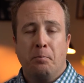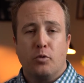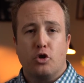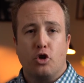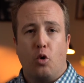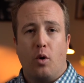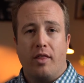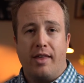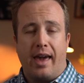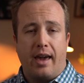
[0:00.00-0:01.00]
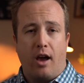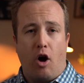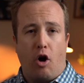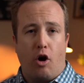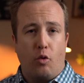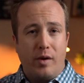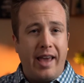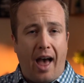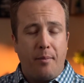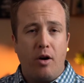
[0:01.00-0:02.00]
So they are a
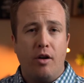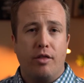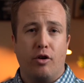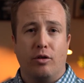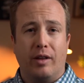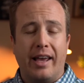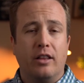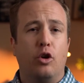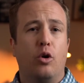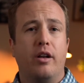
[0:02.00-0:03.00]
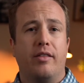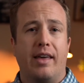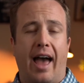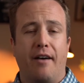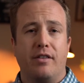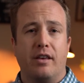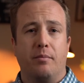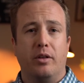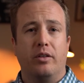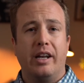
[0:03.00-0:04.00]
rehabber, they're a landlord, they have the
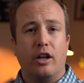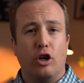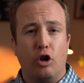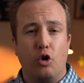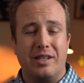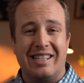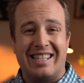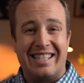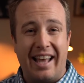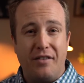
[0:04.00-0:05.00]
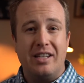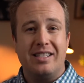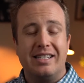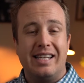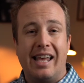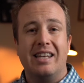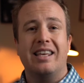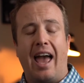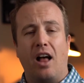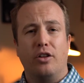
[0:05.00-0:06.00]
ability to close in 7 to 10
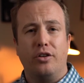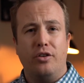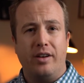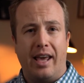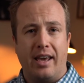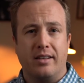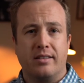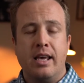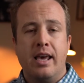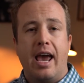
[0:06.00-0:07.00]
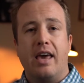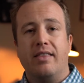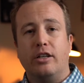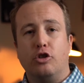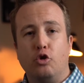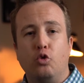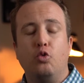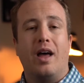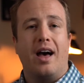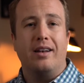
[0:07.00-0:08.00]
calendar days, and they do
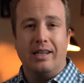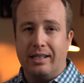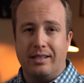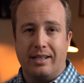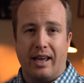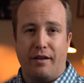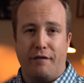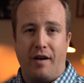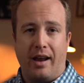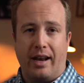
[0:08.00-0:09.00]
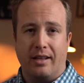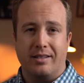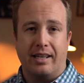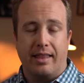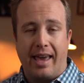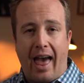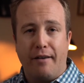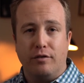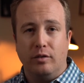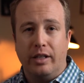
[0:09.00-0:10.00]
not need to get financing. They
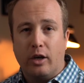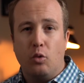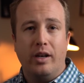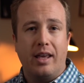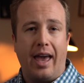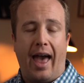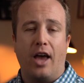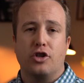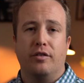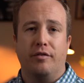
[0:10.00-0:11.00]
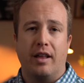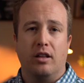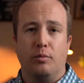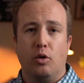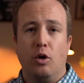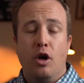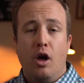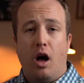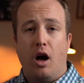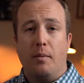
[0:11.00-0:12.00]
have liquid cash available.
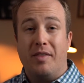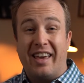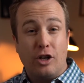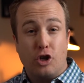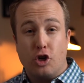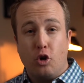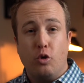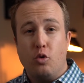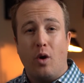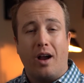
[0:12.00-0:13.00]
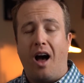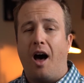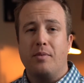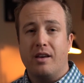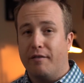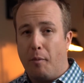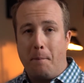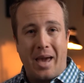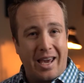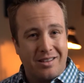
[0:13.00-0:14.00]
They can show you a copy of a
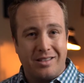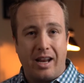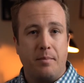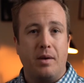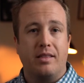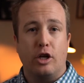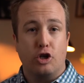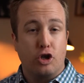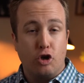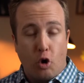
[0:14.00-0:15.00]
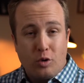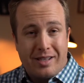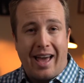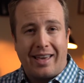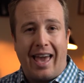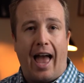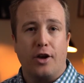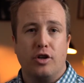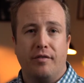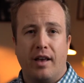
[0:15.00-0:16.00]
bank statement that shows that
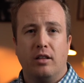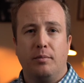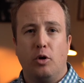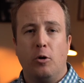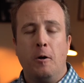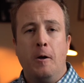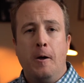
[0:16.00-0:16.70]
cash available.